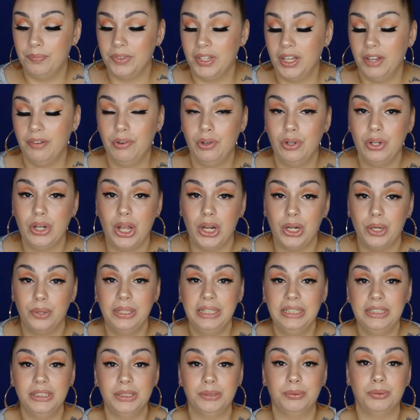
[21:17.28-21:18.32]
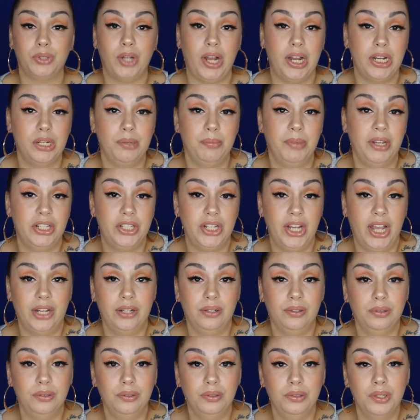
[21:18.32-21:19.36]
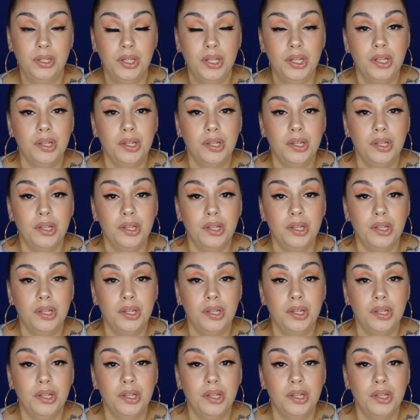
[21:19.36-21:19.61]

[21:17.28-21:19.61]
If you're not already subscribed to my channel,